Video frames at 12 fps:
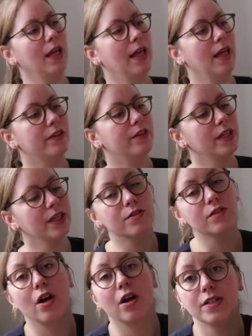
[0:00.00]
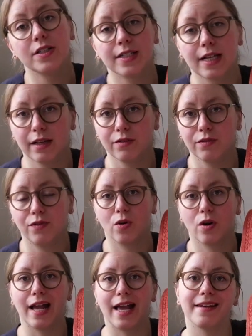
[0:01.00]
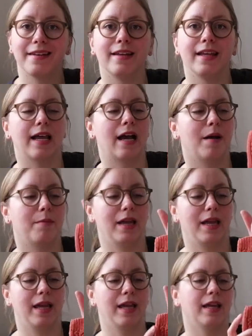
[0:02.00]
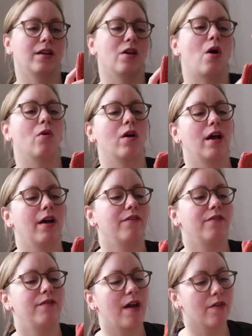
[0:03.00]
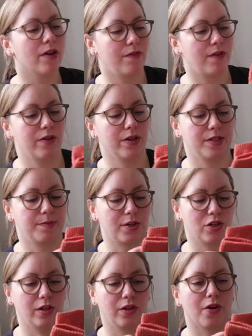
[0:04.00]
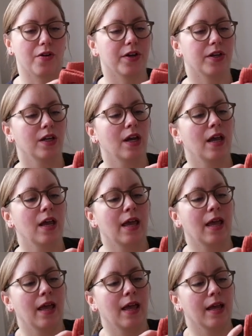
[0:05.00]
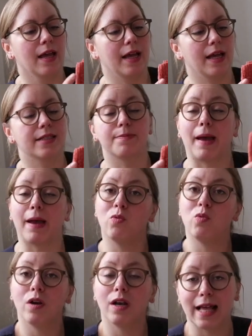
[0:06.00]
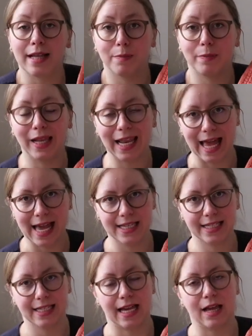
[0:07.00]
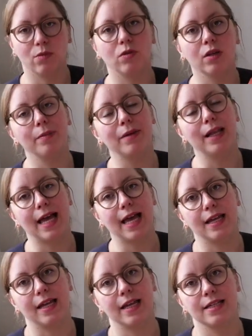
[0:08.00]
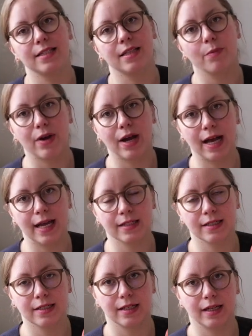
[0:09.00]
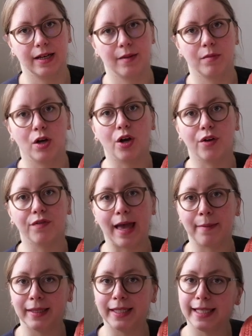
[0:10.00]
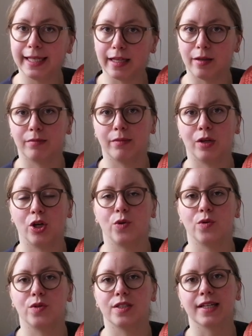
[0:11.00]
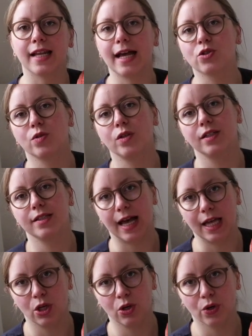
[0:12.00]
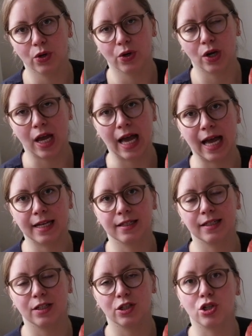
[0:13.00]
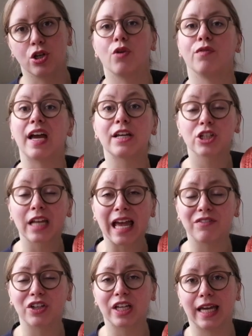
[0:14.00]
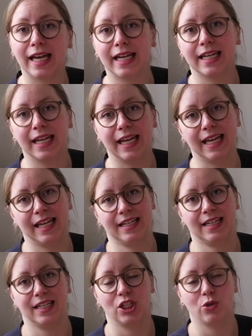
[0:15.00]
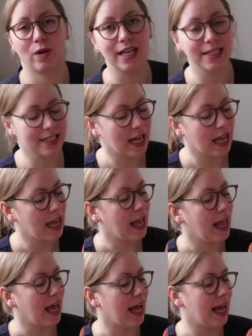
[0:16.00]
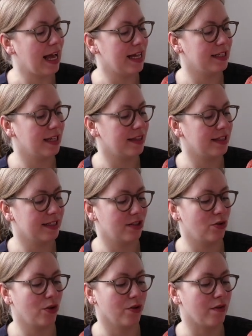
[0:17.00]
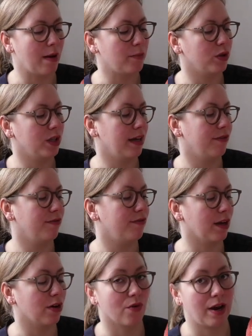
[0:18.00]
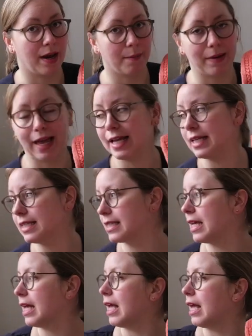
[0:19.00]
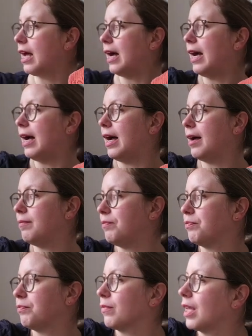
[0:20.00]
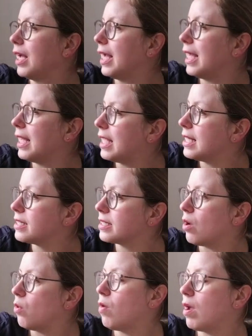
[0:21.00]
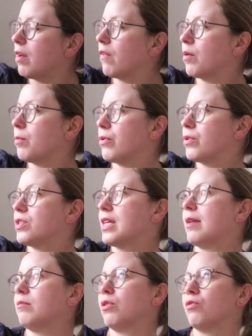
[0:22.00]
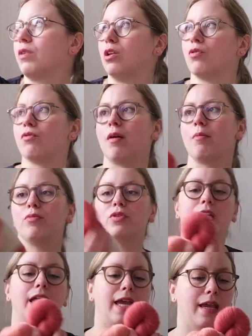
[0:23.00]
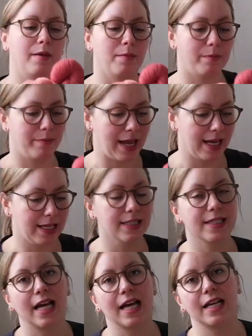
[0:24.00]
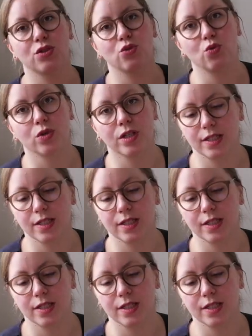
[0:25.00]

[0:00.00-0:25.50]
These are designed for and knit up in a very special yarn. It's by Wool and Palette, and Wool and Palette is the brand of Emily Lim, who's a natural dyer and slow fashion advocate in the US. And this is her Rambouillet fingering base. It is a 100% merino Rambouillet base that is sourced